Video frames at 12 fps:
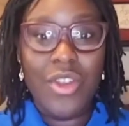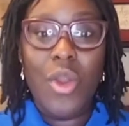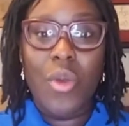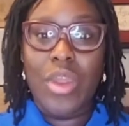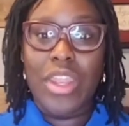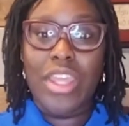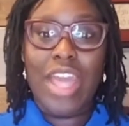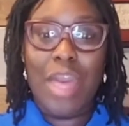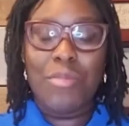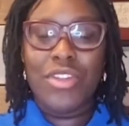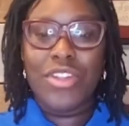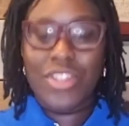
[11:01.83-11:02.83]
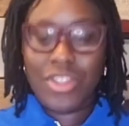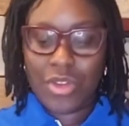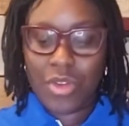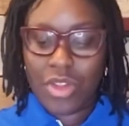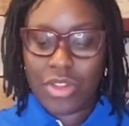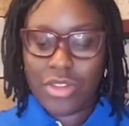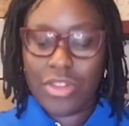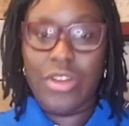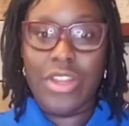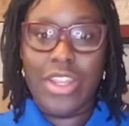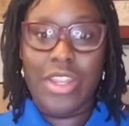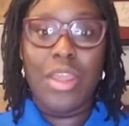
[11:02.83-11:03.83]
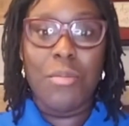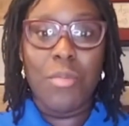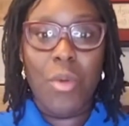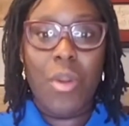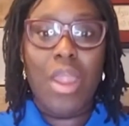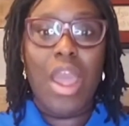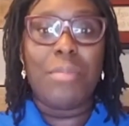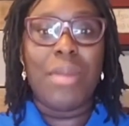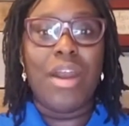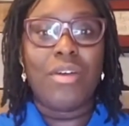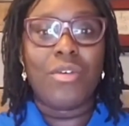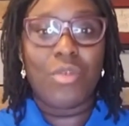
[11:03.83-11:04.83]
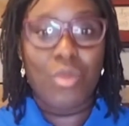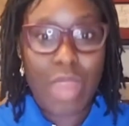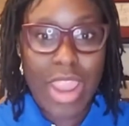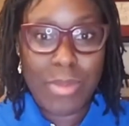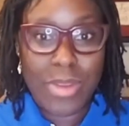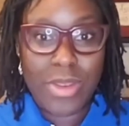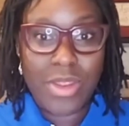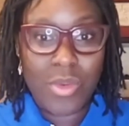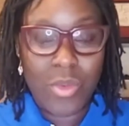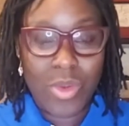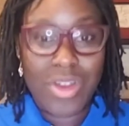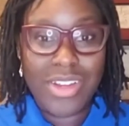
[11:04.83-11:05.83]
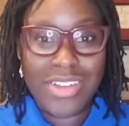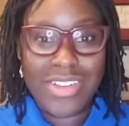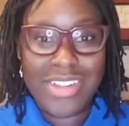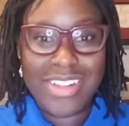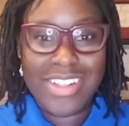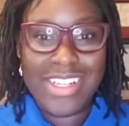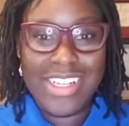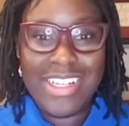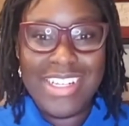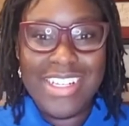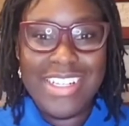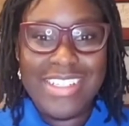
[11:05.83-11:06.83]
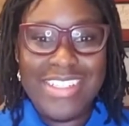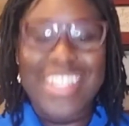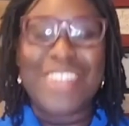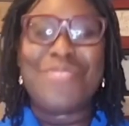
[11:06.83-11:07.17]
when it comes to learning more about rhyming words. So